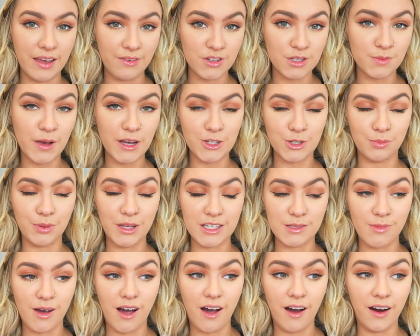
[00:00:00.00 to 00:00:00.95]
They have a special place
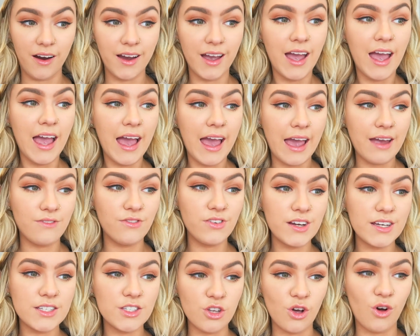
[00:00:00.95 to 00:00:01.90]
in my heart.
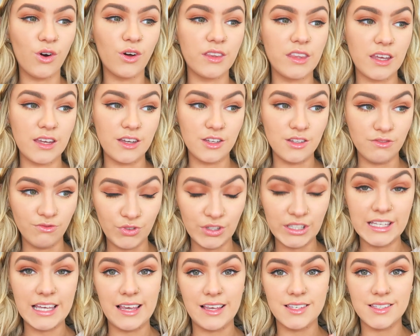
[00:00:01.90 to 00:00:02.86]
Every song they
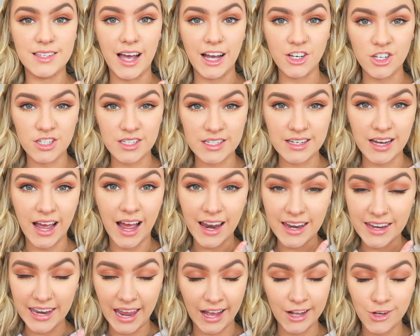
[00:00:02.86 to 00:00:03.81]
release, I just
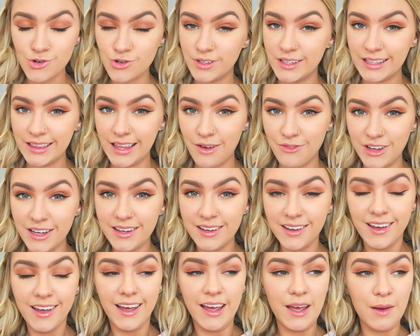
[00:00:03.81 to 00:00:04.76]
naturally love it
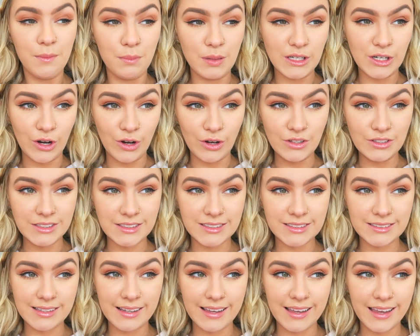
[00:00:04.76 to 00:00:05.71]

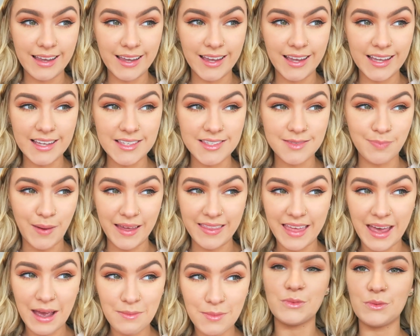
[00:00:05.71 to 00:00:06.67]
because it's by
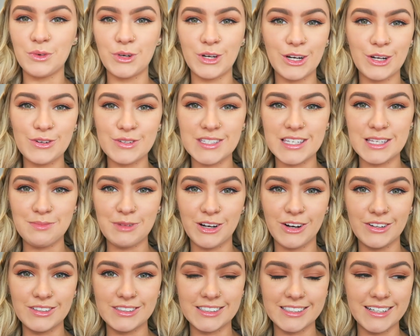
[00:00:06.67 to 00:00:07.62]
them. We're gonna go see them in
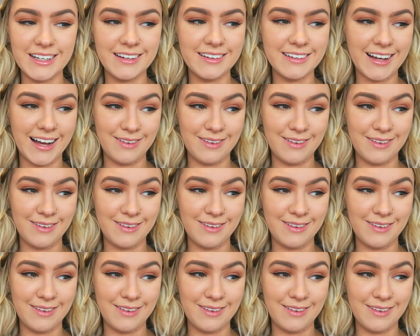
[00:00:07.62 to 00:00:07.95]
concert.